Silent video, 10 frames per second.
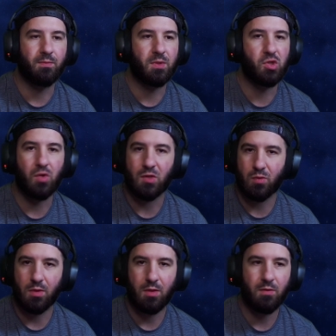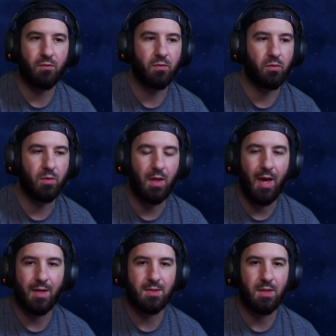stress relief,
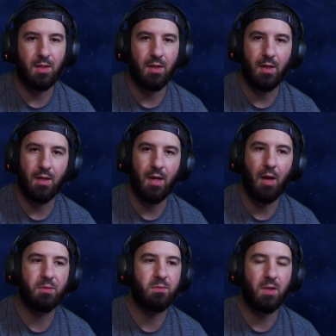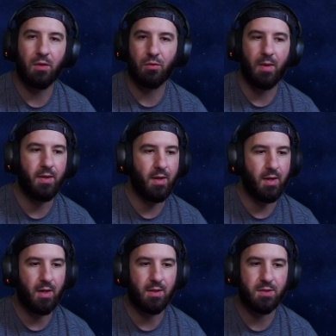relaxing. It helps me get through my
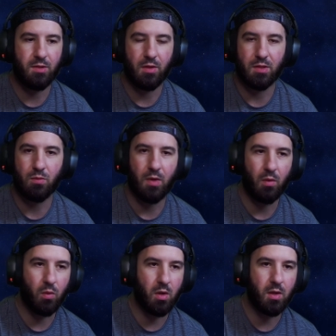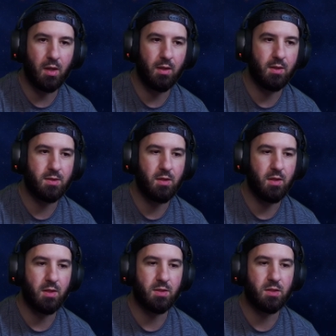day. I listen to this when I work. I listen to
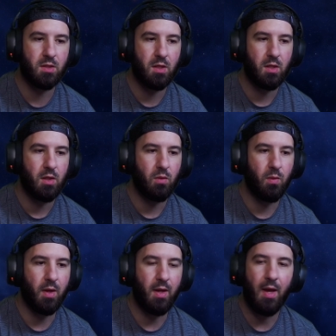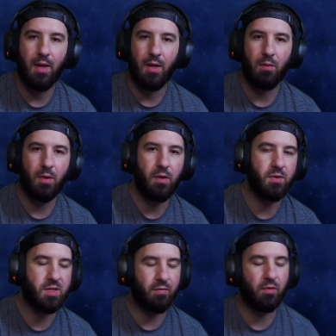this when I edit, when I do
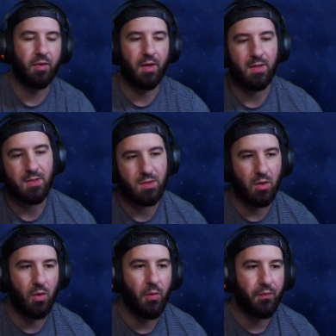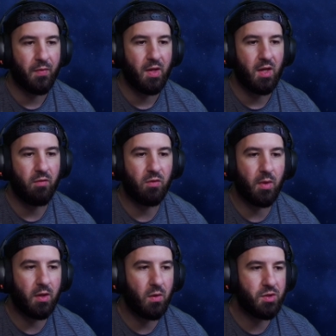several things. So if you
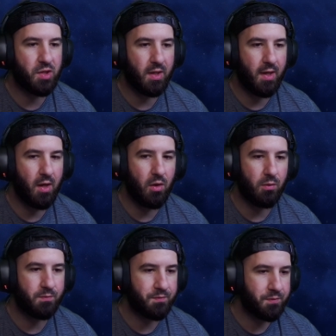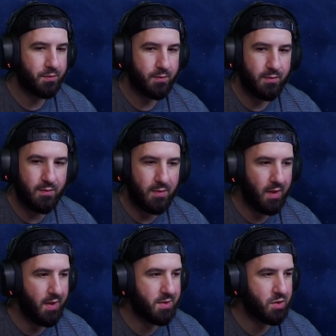want to go and check it out,
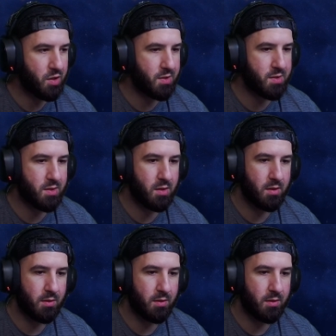it's just